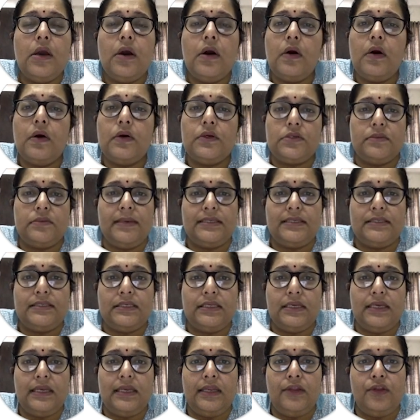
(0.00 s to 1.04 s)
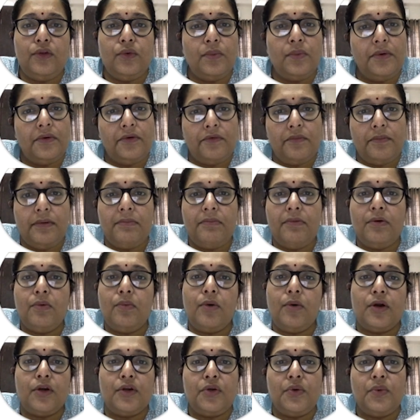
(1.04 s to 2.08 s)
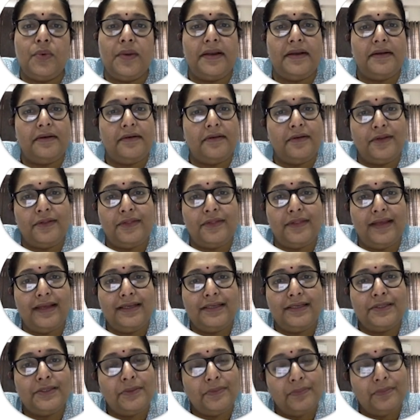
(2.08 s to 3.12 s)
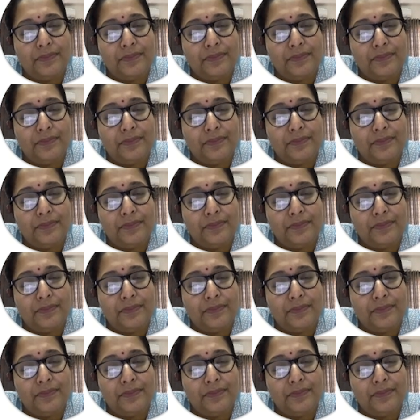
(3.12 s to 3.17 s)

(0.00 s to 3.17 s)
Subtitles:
automatically you will remember what to enter in that